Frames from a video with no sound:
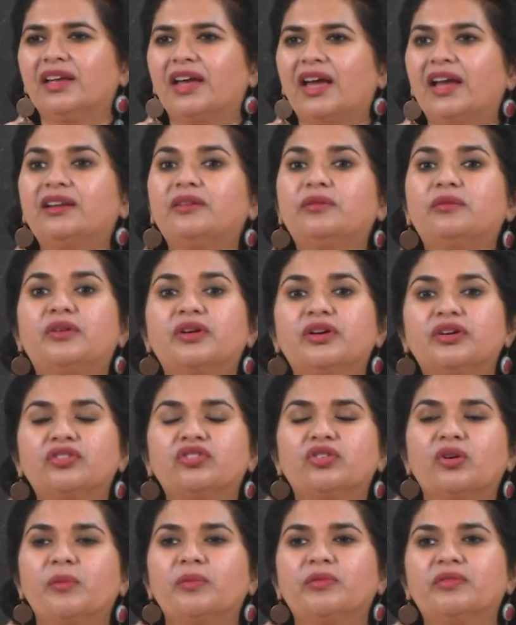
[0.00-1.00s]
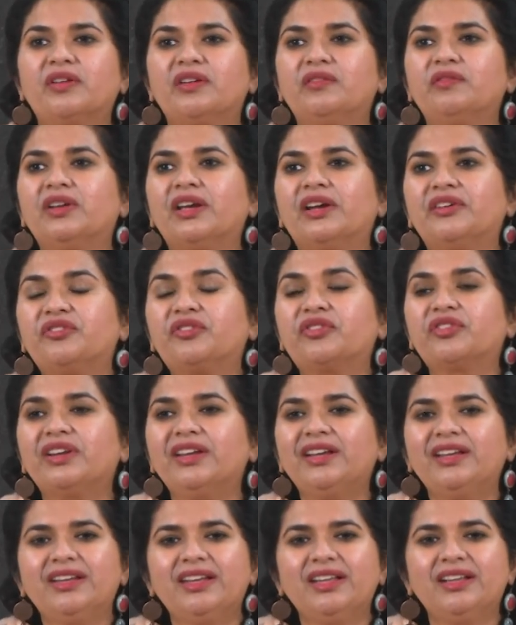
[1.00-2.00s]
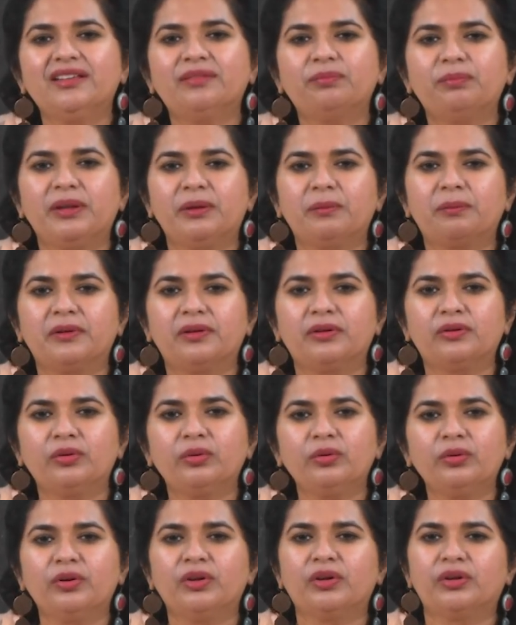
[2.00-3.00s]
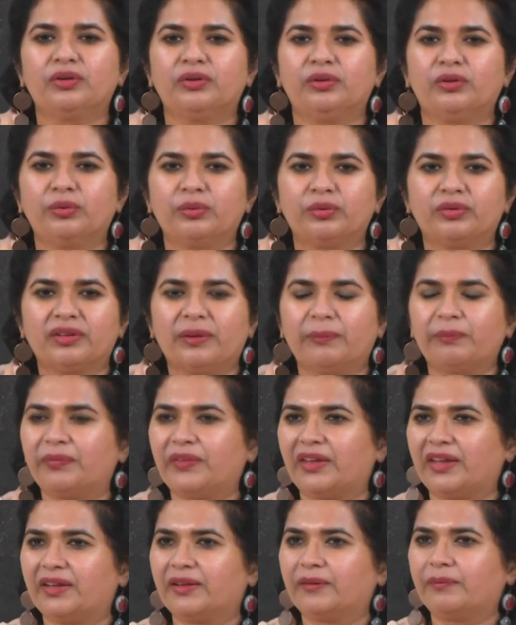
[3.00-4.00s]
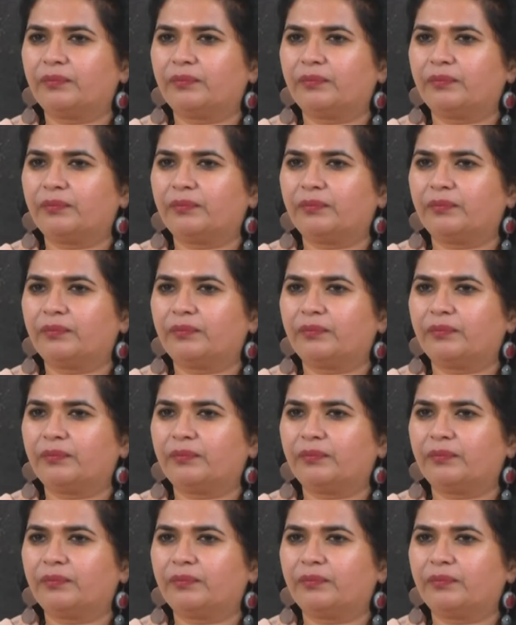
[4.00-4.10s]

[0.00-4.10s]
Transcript: at workshops when we are training people to do something.